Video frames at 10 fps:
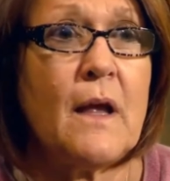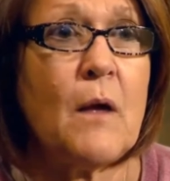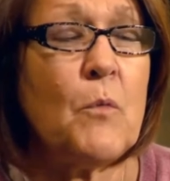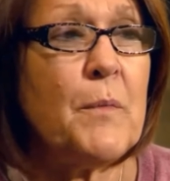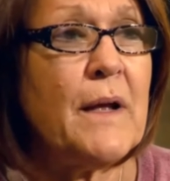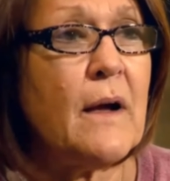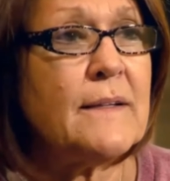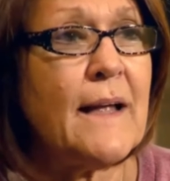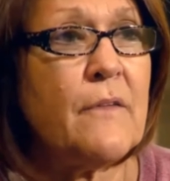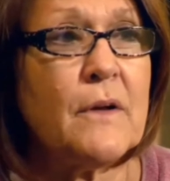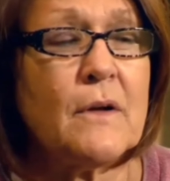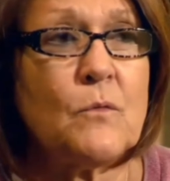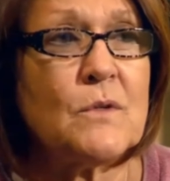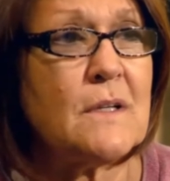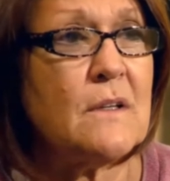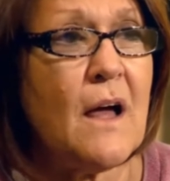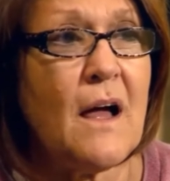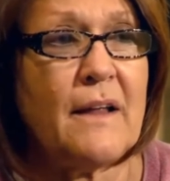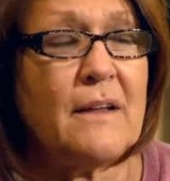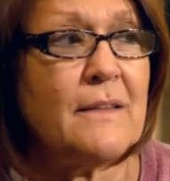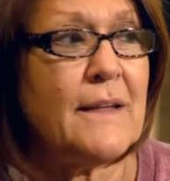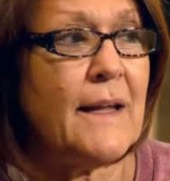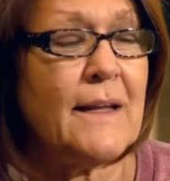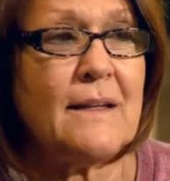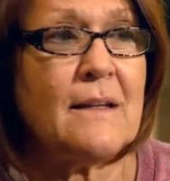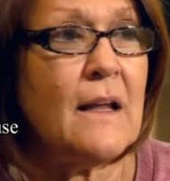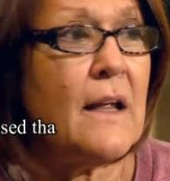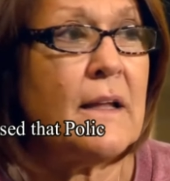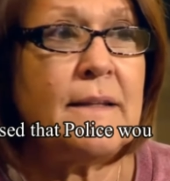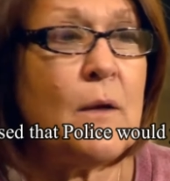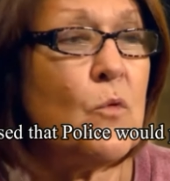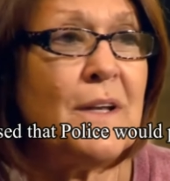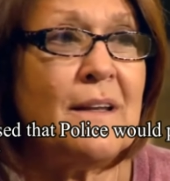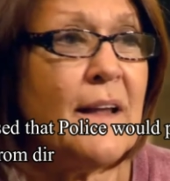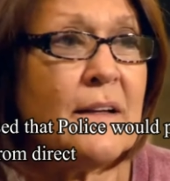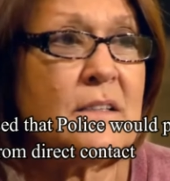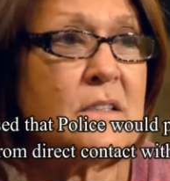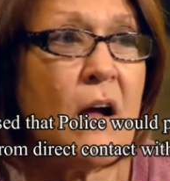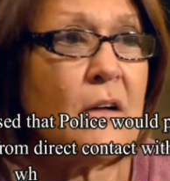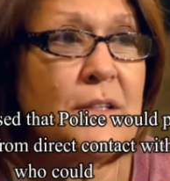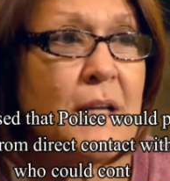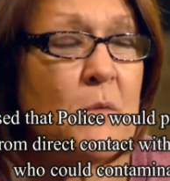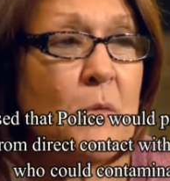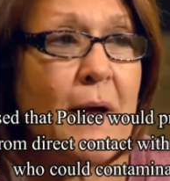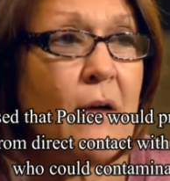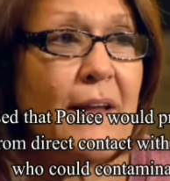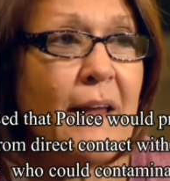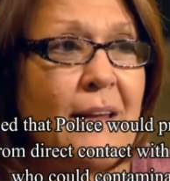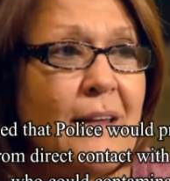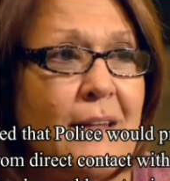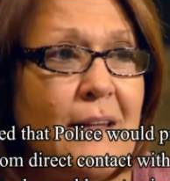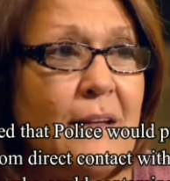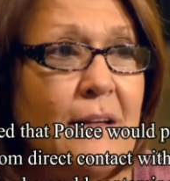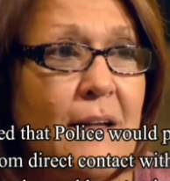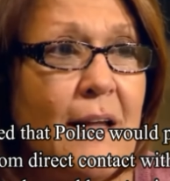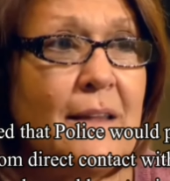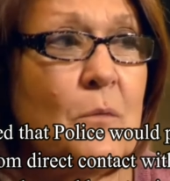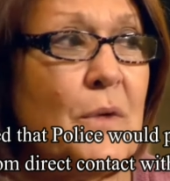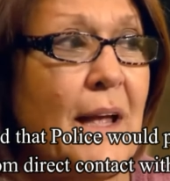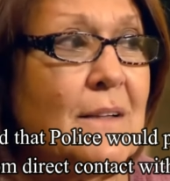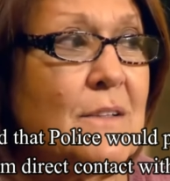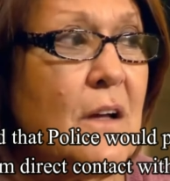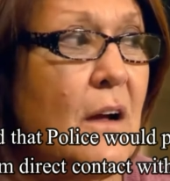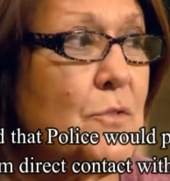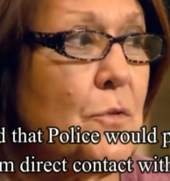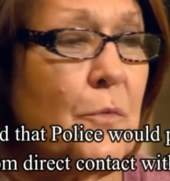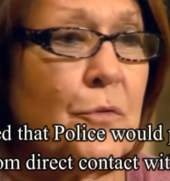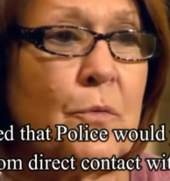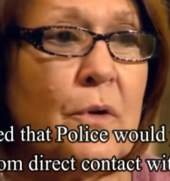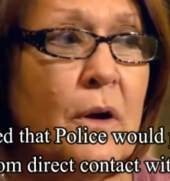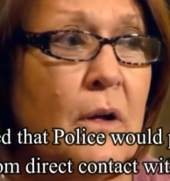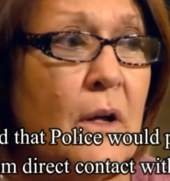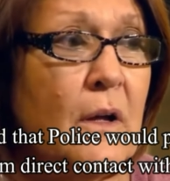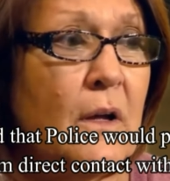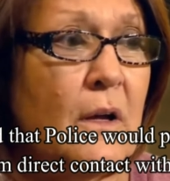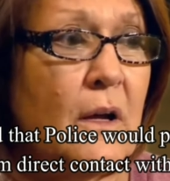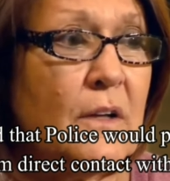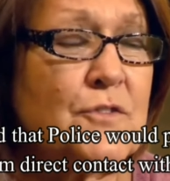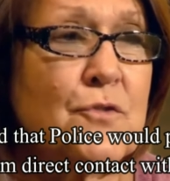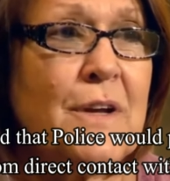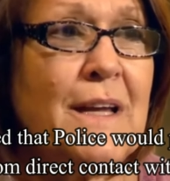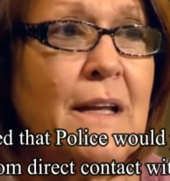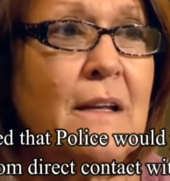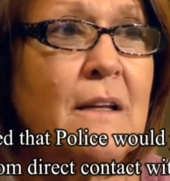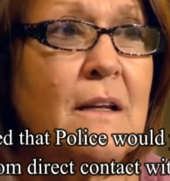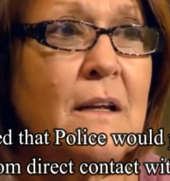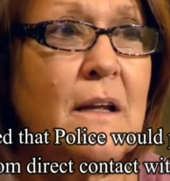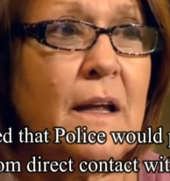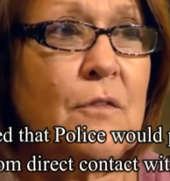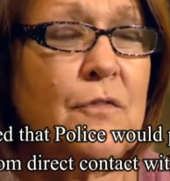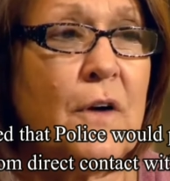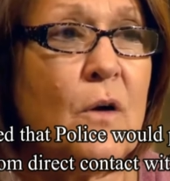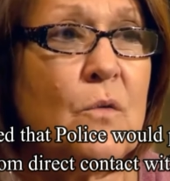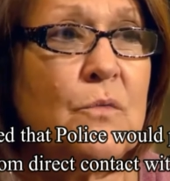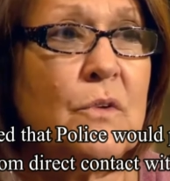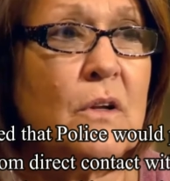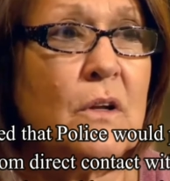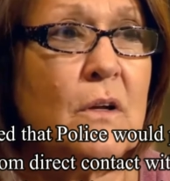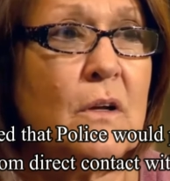And when we got down there, it was a lie. They wouldn't let us talk to him about anything. And then we had to talk to him through a screen and a phone.